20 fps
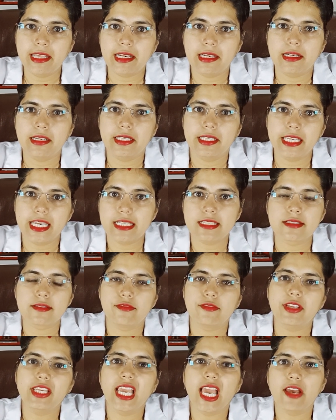yes, we
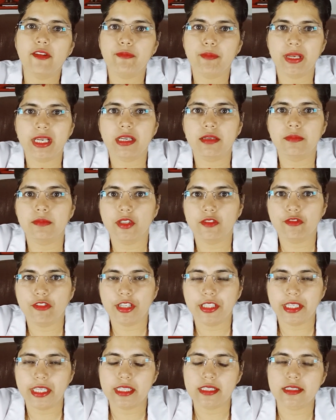have become the
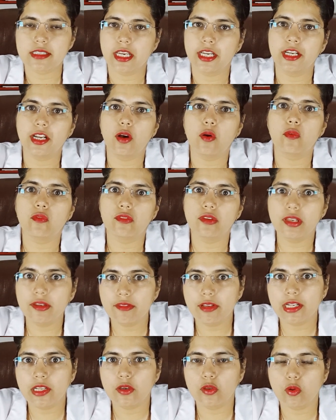fittest and now we will
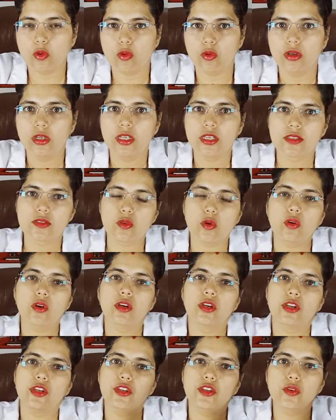grow. So
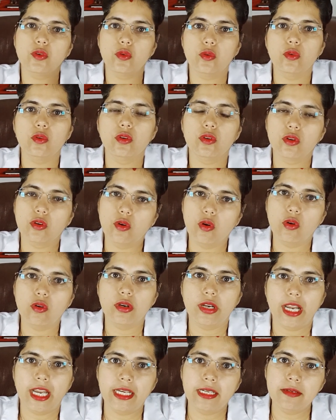you go
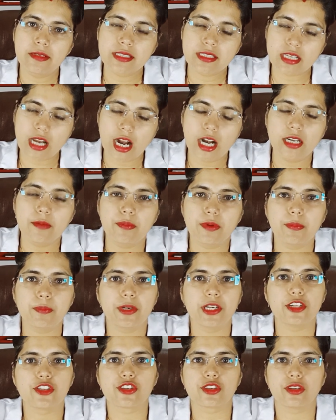and start
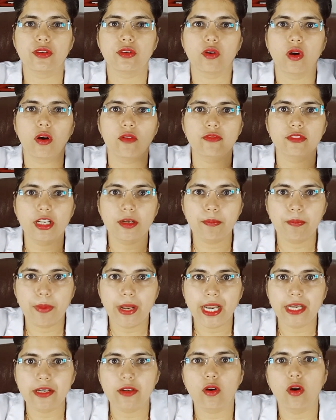preparation of that bed,
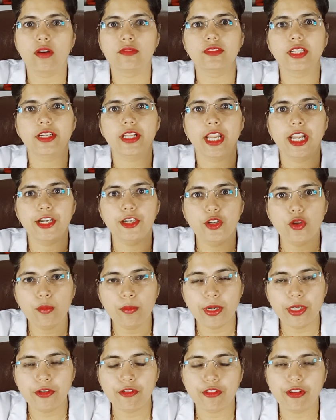of that
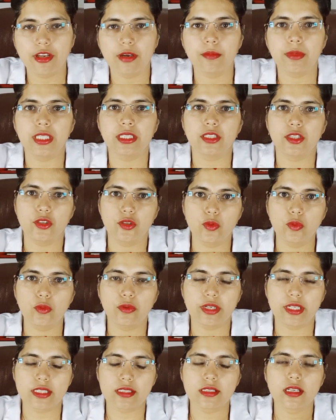endometrium in the
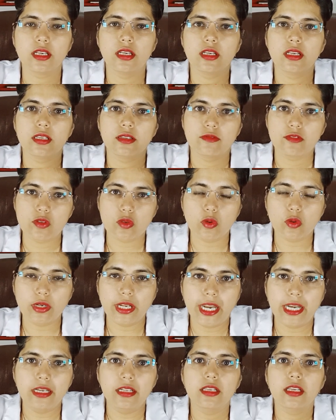uterus, so that
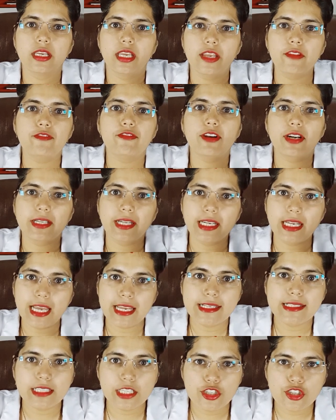if
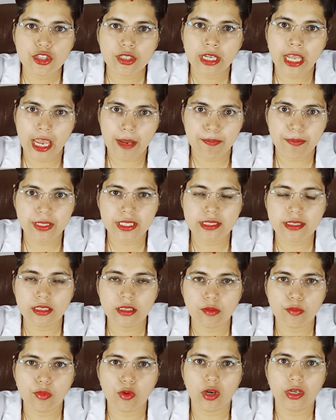fertilization happens in the
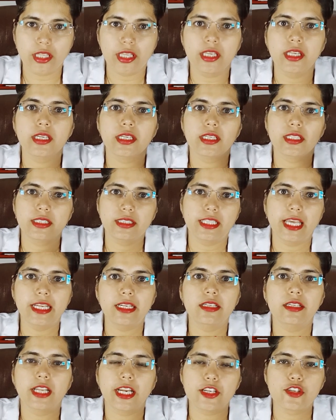body, then
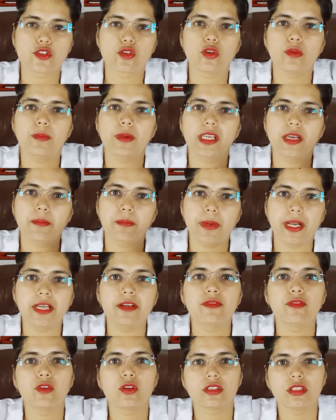that should be a bed for
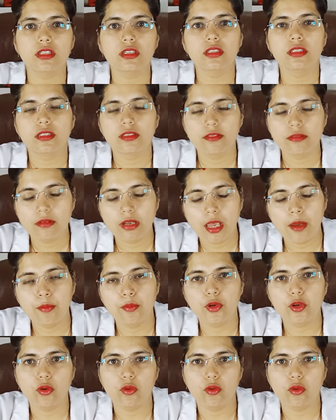the embryo.